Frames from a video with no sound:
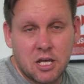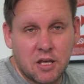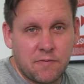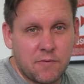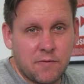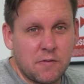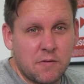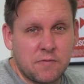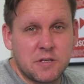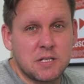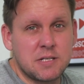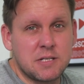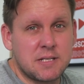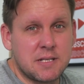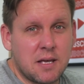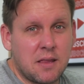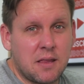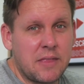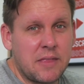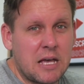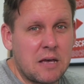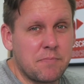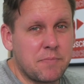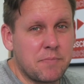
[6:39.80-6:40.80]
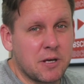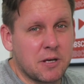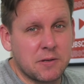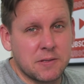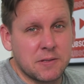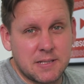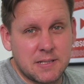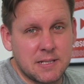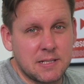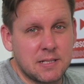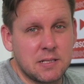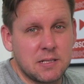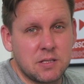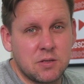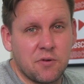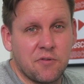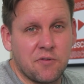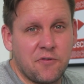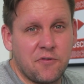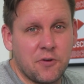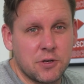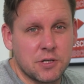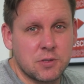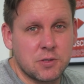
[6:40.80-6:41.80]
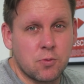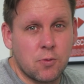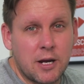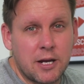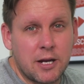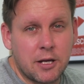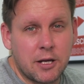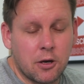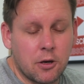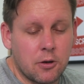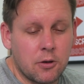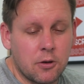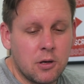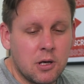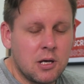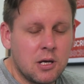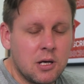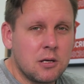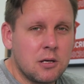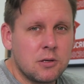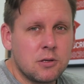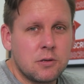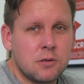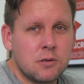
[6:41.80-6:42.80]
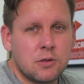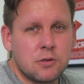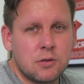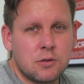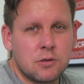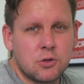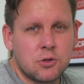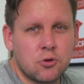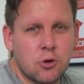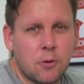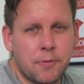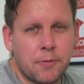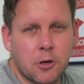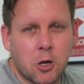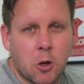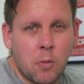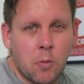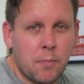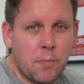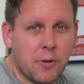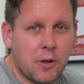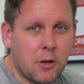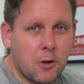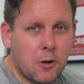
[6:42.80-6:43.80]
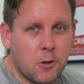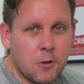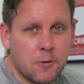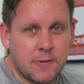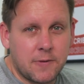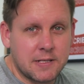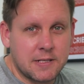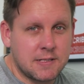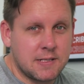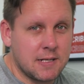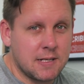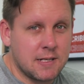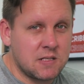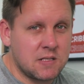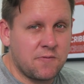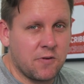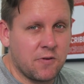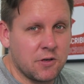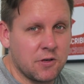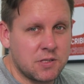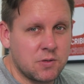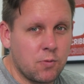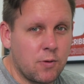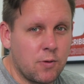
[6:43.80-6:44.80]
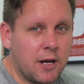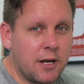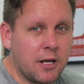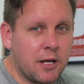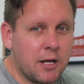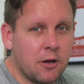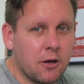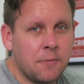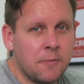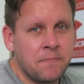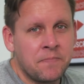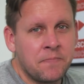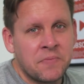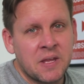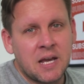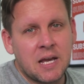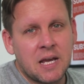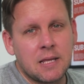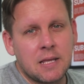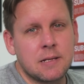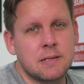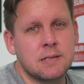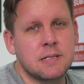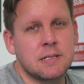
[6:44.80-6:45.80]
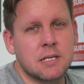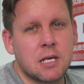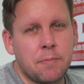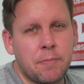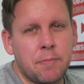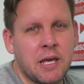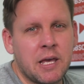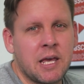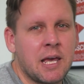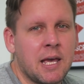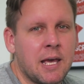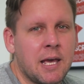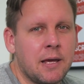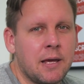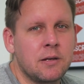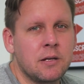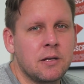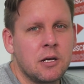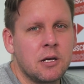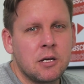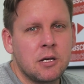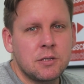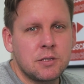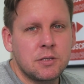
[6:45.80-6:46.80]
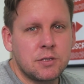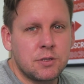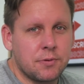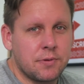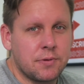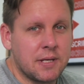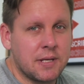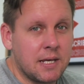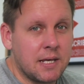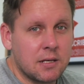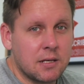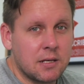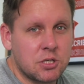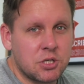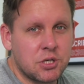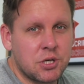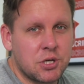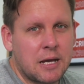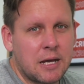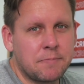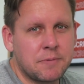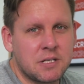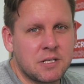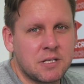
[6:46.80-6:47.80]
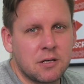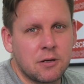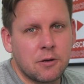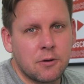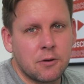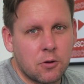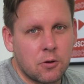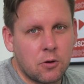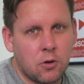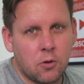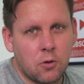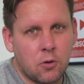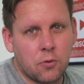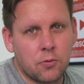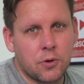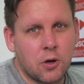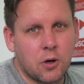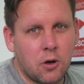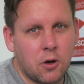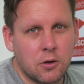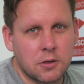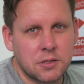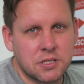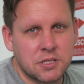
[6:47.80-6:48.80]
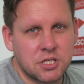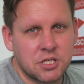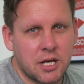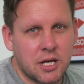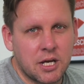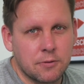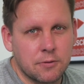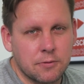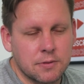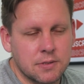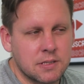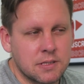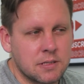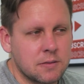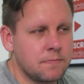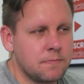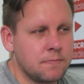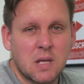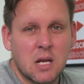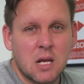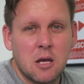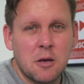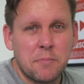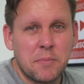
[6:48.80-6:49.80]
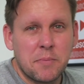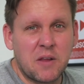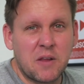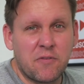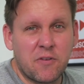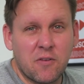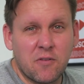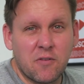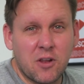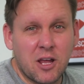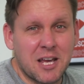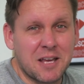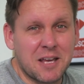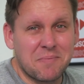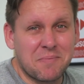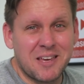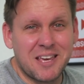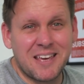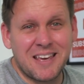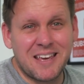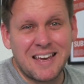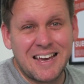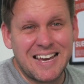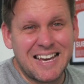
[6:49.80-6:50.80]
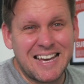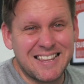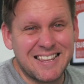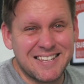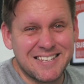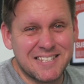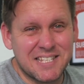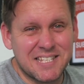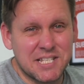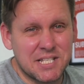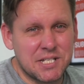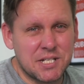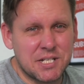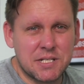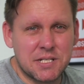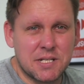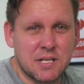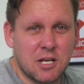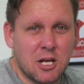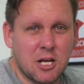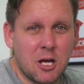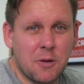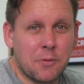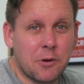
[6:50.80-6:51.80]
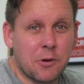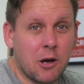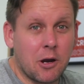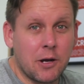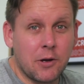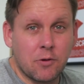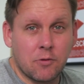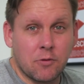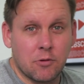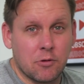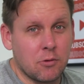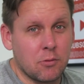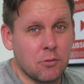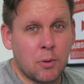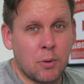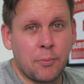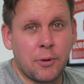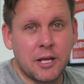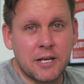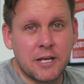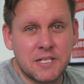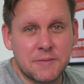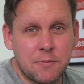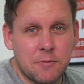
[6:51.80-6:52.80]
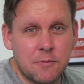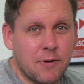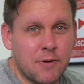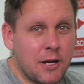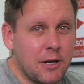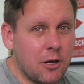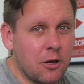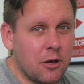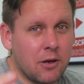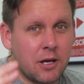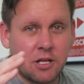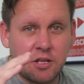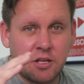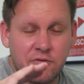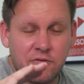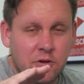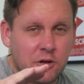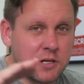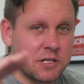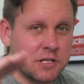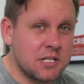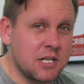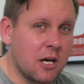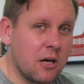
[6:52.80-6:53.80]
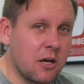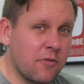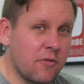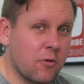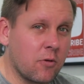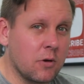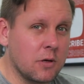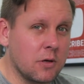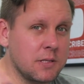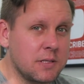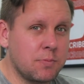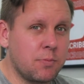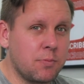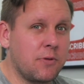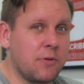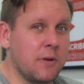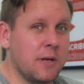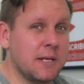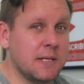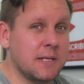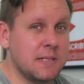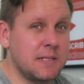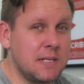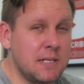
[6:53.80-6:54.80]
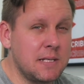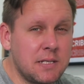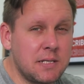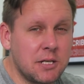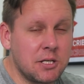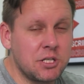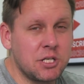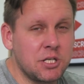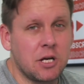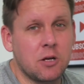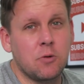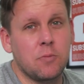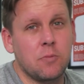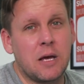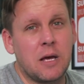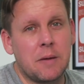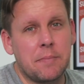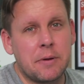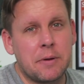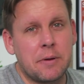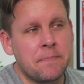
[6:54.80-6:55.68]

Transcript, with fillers: You've just done that because this is your first radio. Drop a comment below that says first radio, then skip ahead to the chapter called AUX Channels. But if you like me, and this is just an upgrade or a replacement radio, you've got a ton of quads with an existing channel map,